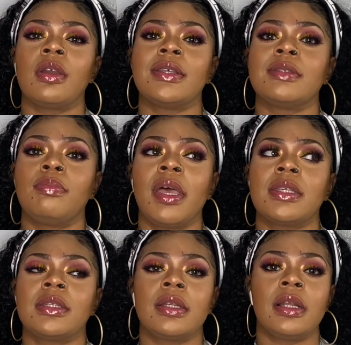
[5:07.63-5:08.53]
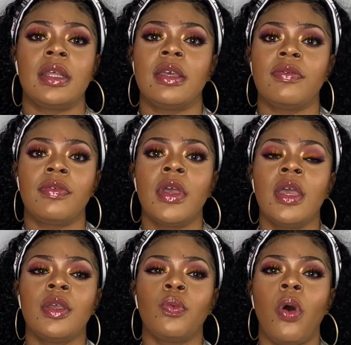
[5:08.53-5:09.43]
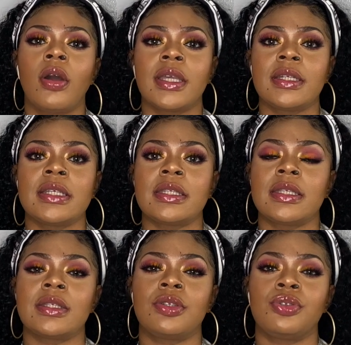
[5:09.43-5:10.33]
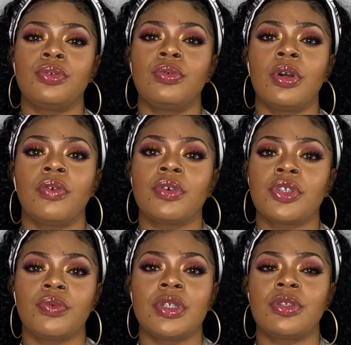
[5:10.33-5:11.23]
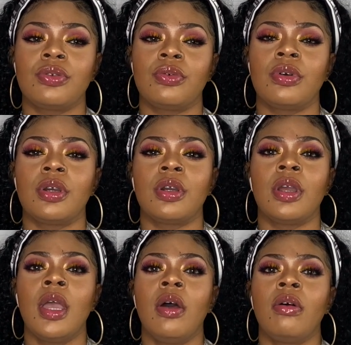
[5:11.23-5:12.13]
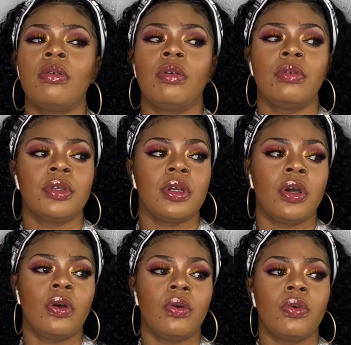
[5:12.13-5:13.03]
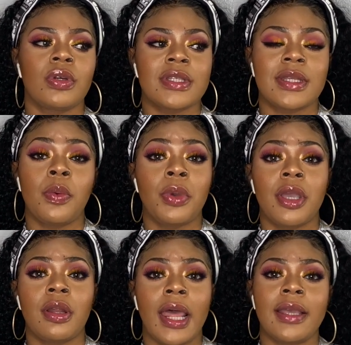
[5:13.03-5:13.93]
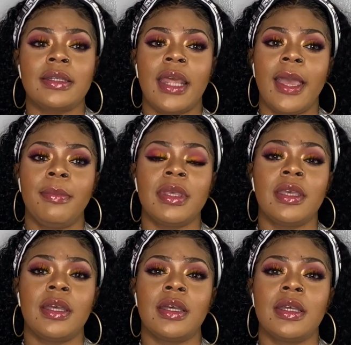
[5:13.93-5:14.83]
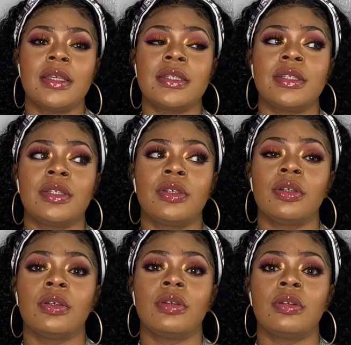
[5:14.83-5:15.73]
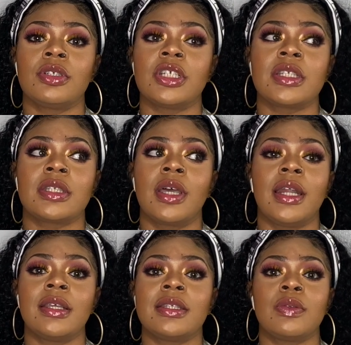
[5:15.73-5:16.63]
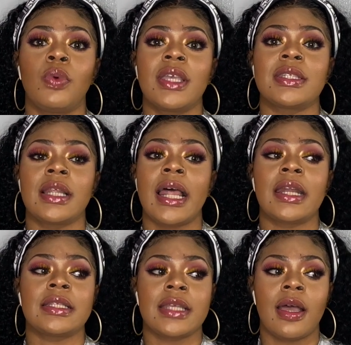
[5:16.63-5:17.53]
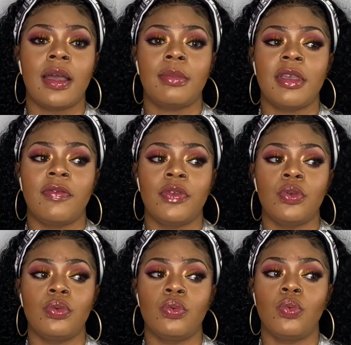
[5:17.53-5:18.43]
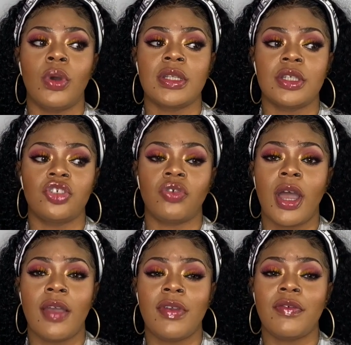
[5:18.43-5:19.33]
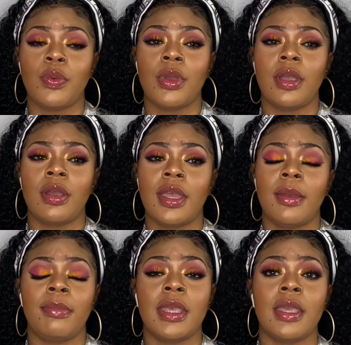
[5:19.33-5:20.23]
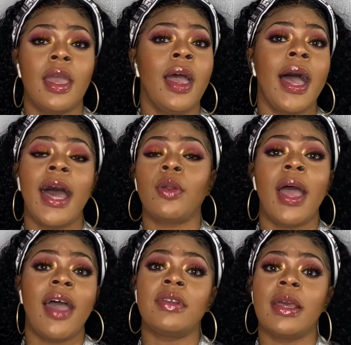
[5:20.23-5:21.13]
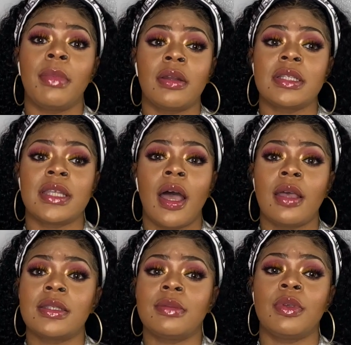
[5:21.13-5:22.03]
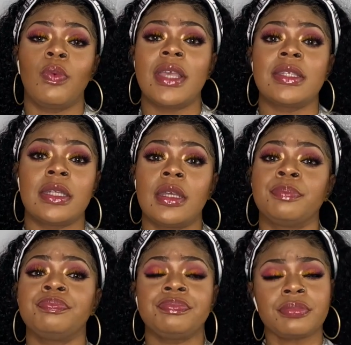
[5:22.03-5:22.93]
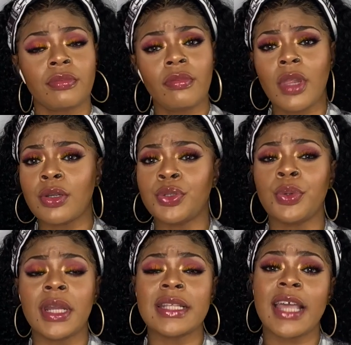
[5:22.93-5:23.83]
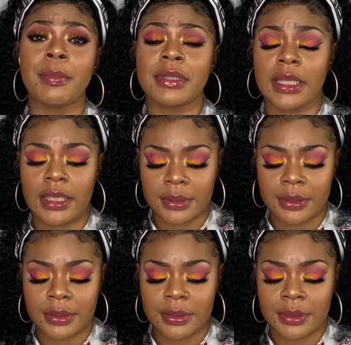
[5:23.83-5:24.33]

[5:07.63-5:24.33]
It's best to live walking distance to a grocery store, or somewhere like that, because you're just gonna waste a lot of time if you want to drive everywhere. And me, I don't have that amount of time to be wasting doing that type of thing.